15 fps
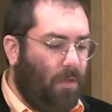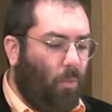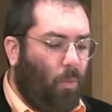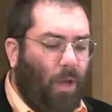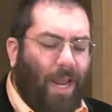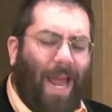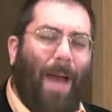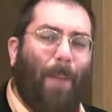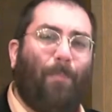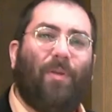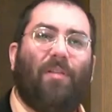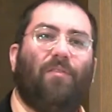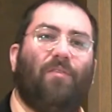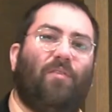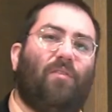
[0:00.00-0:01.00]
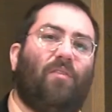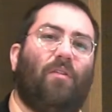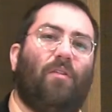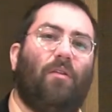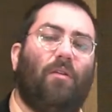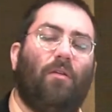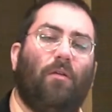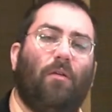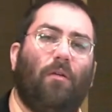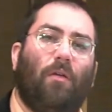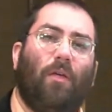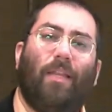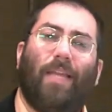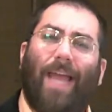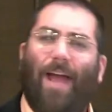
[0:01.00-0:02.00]
What happens
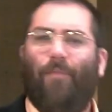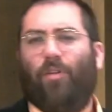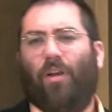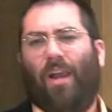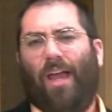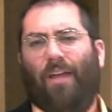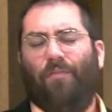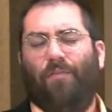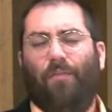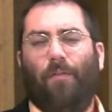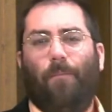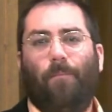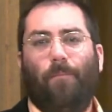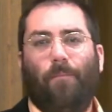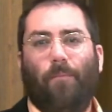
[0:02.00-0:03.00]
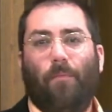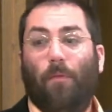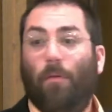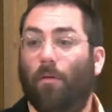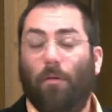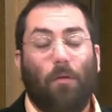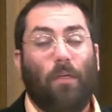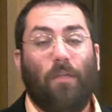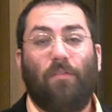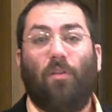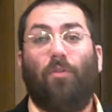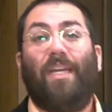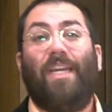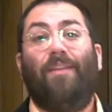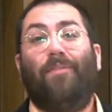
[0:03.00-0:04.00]
in the afterlife? Is
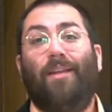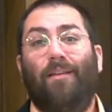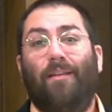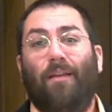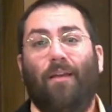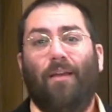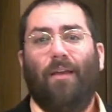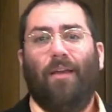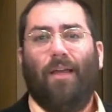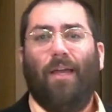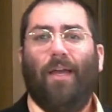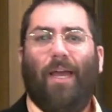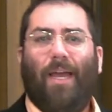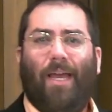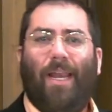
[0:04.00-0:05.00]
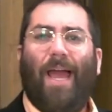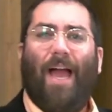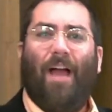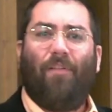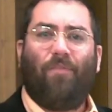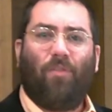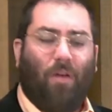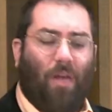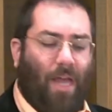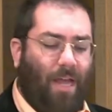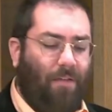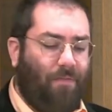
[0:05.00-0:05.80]
there even an afterlife?